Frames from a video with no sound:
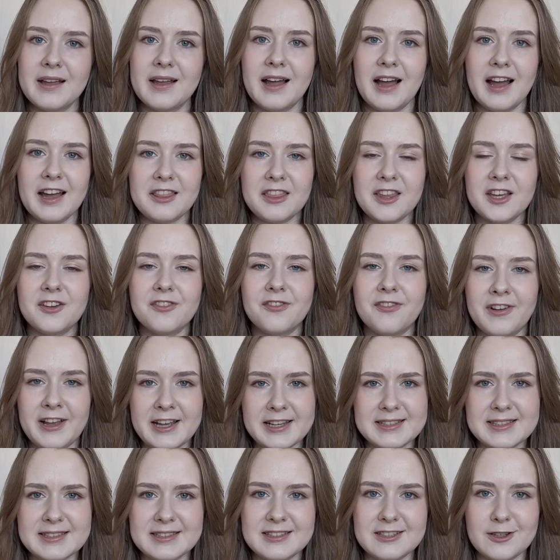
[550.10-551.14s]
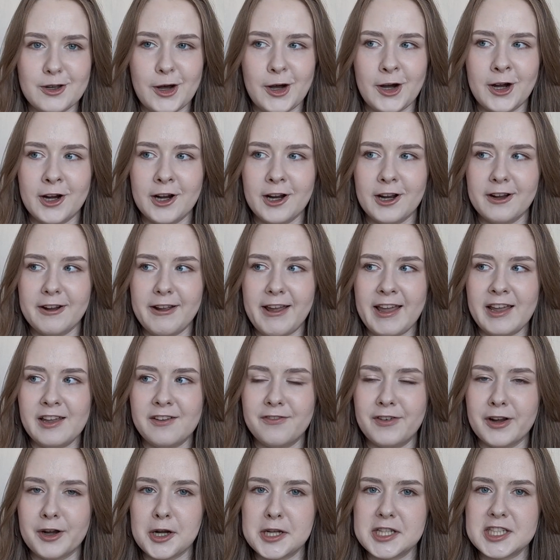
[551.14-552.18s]
I think vests are a
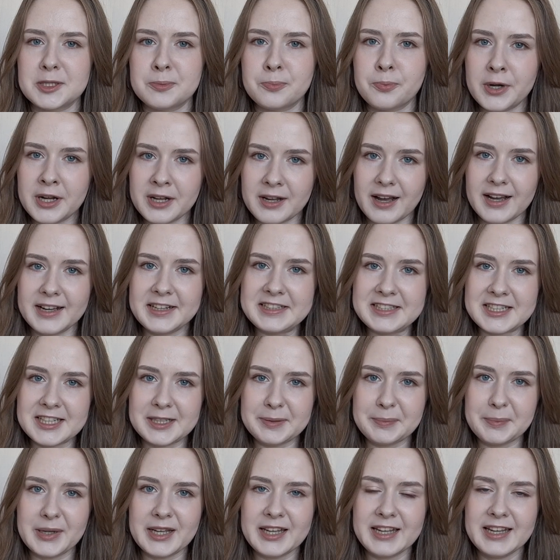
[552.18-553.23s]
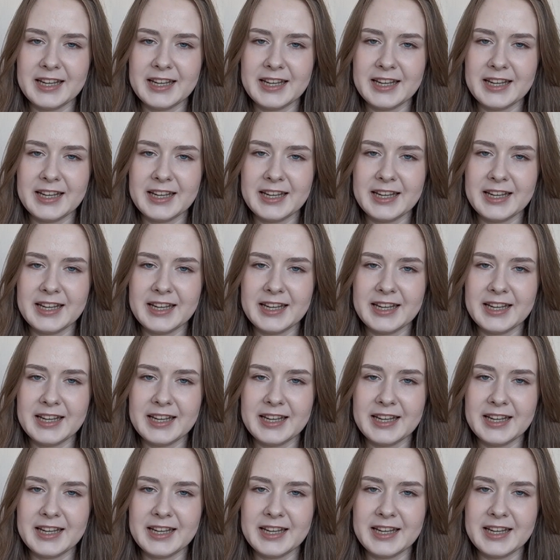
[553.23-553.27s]
very spring item.